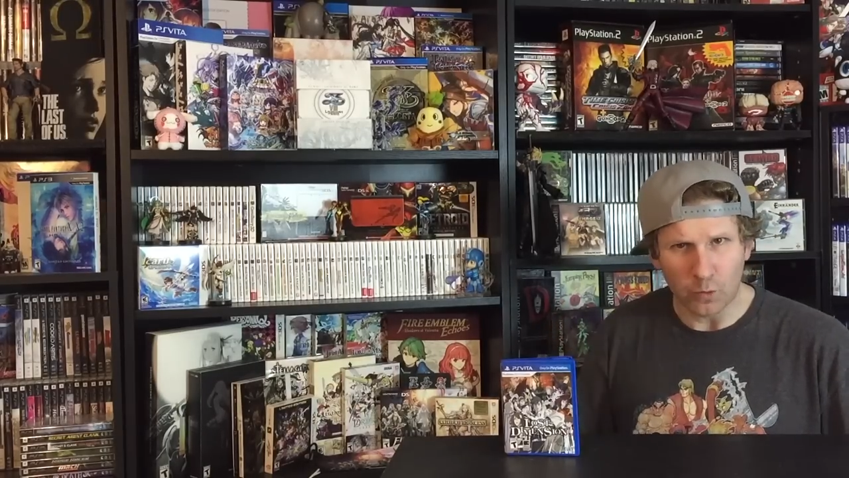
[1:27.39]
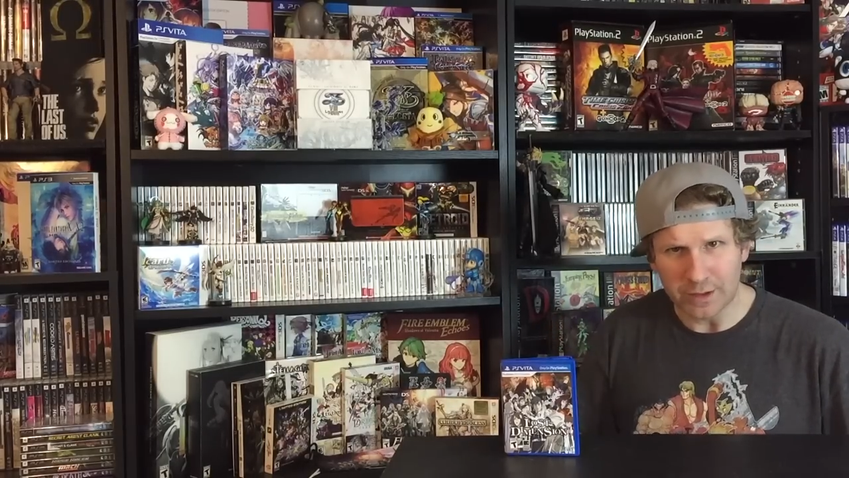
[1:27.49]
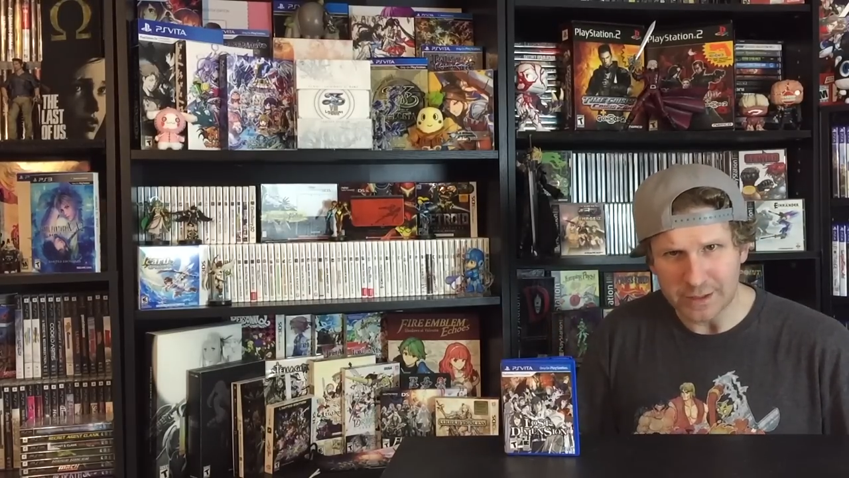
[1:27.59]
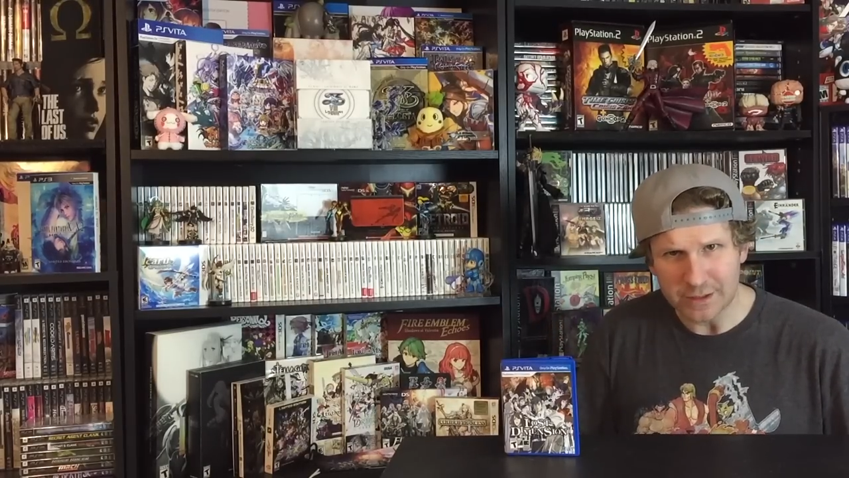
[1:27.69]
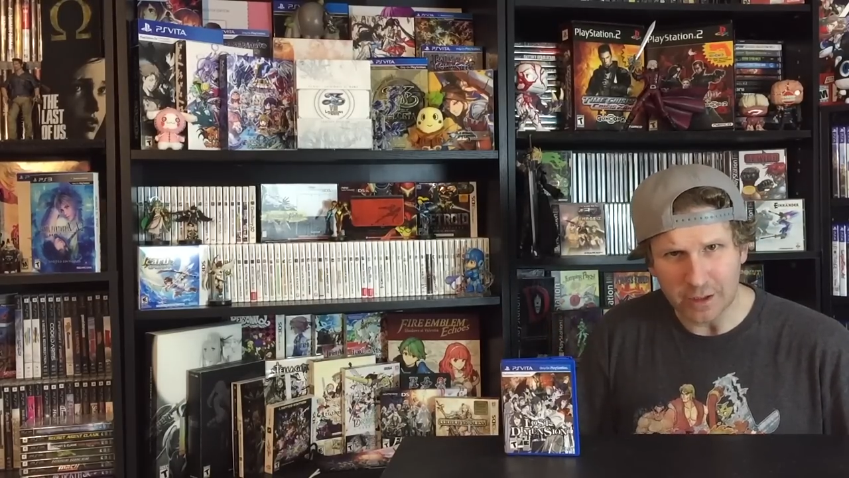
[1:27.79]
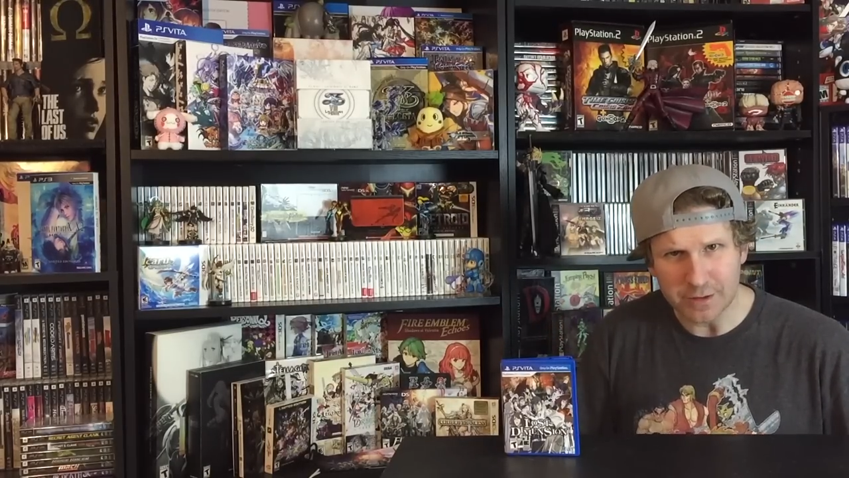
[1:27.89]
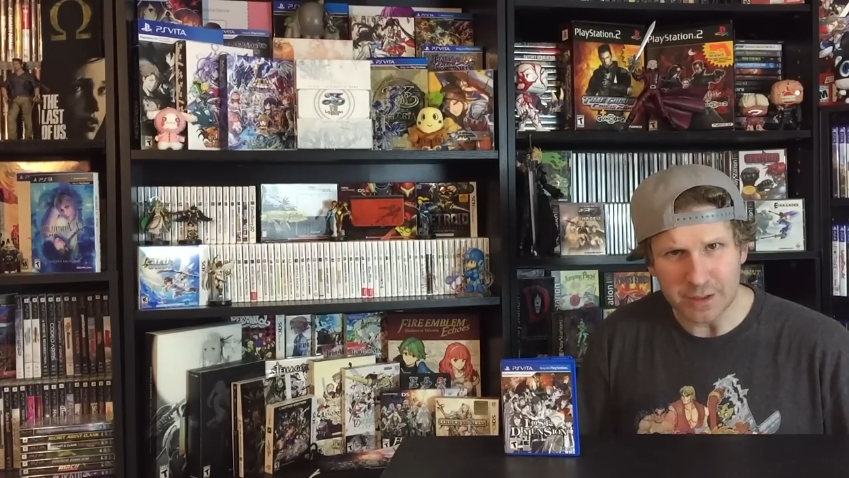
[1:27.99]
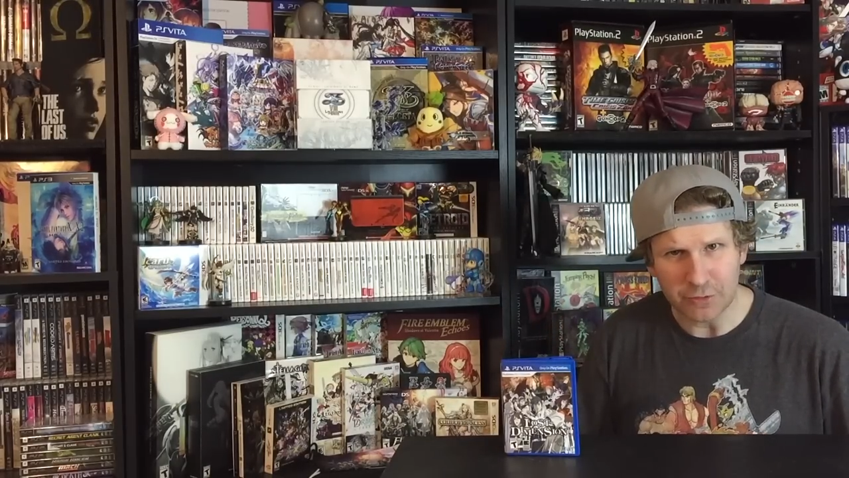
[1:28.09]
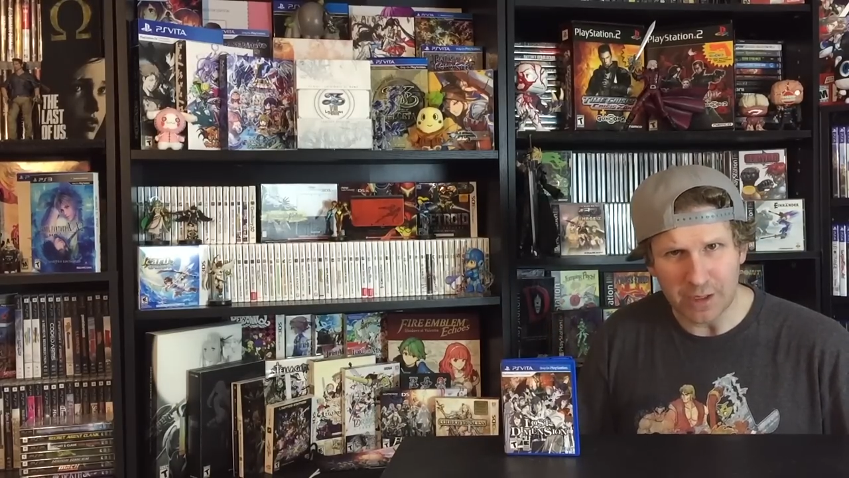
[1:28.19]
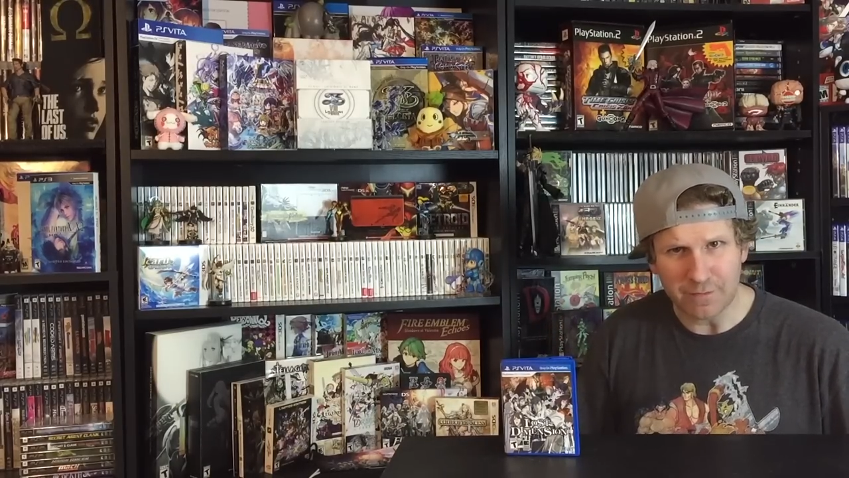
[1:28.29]
when
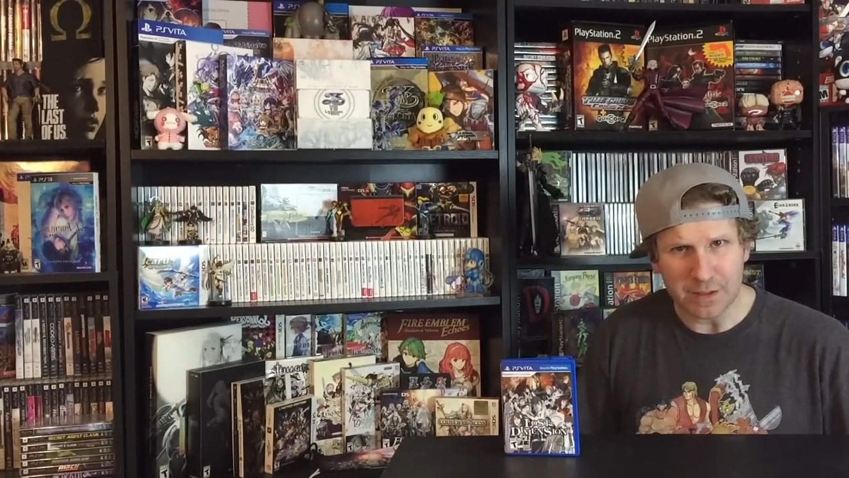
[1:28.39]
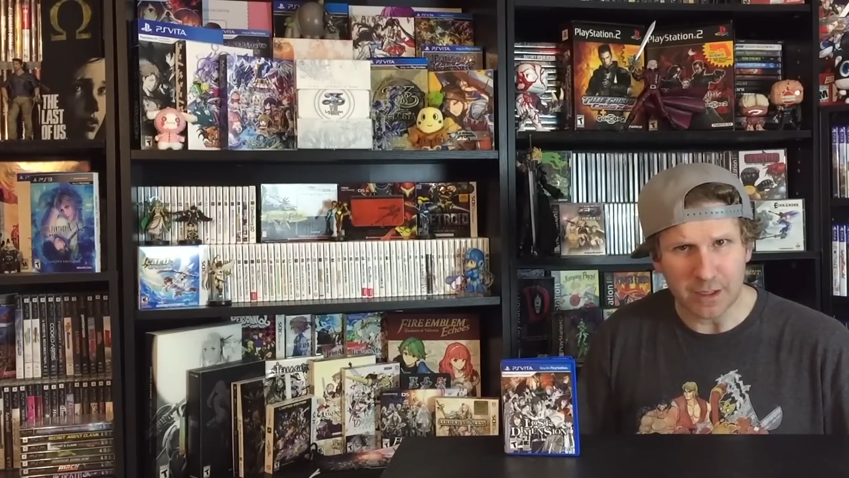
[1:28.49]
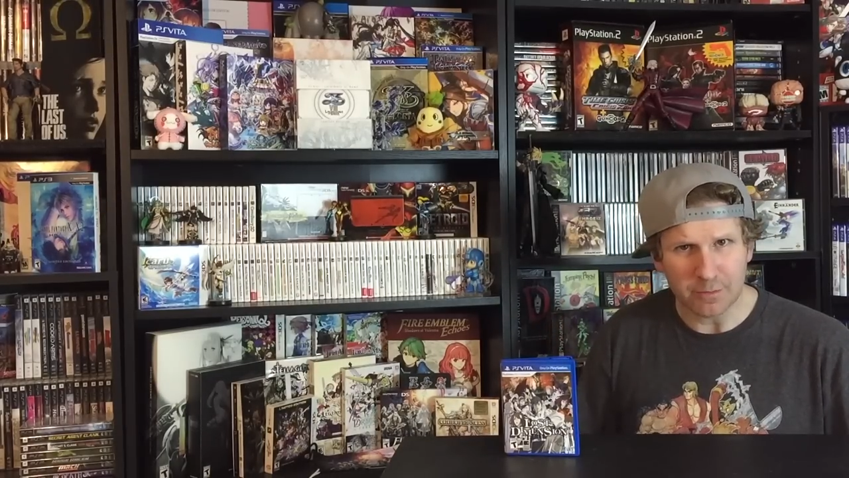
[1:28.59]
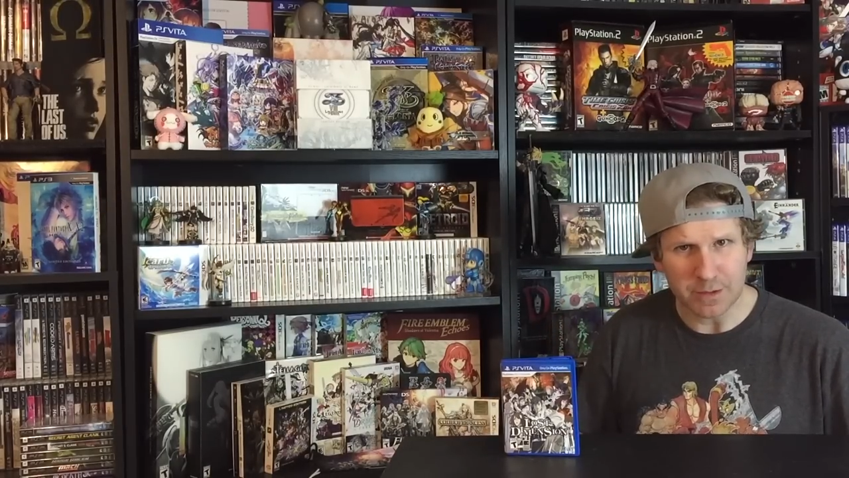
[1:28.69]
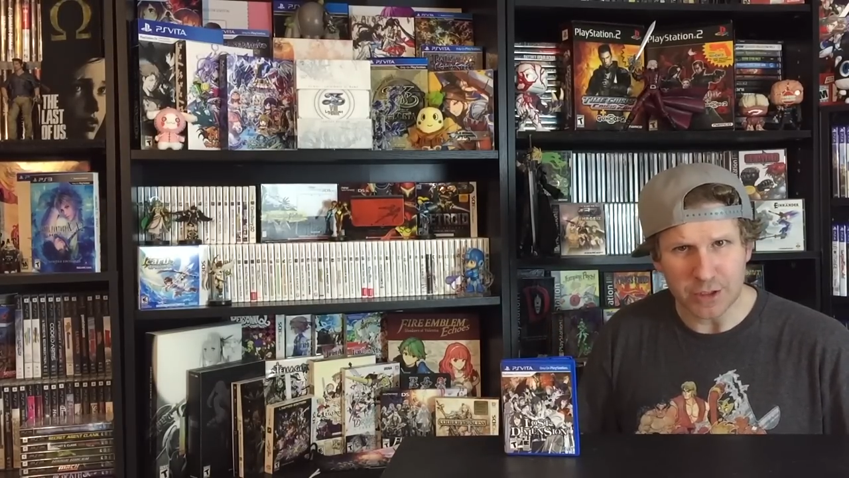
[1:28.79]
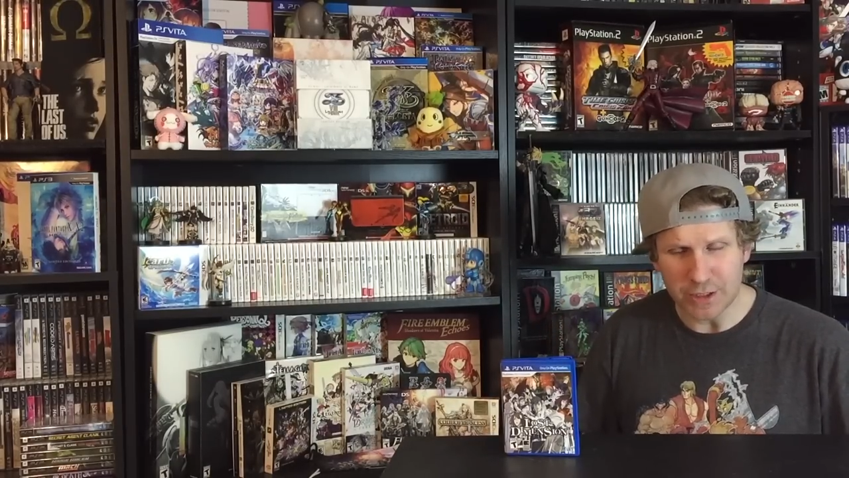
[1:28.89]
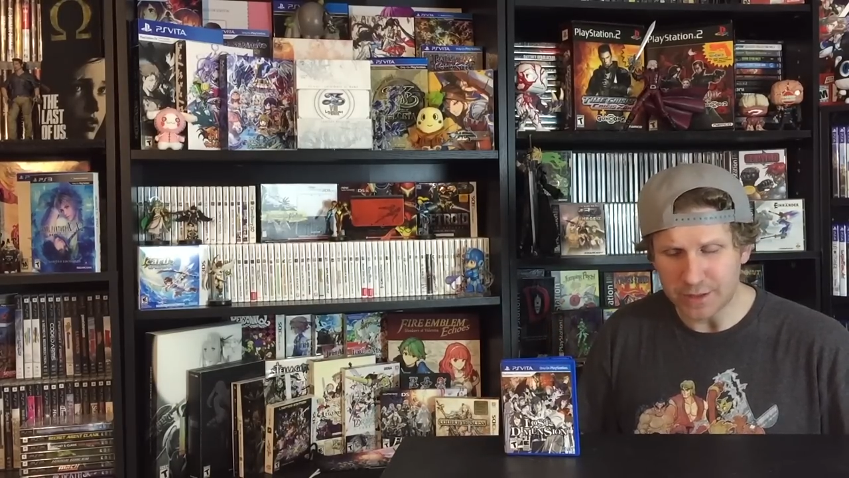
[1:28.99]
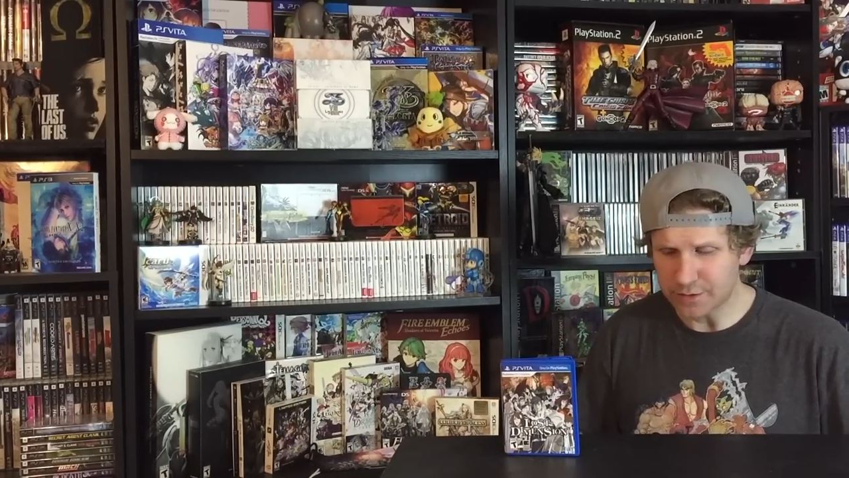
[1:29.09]
discussing great Vita RPGs,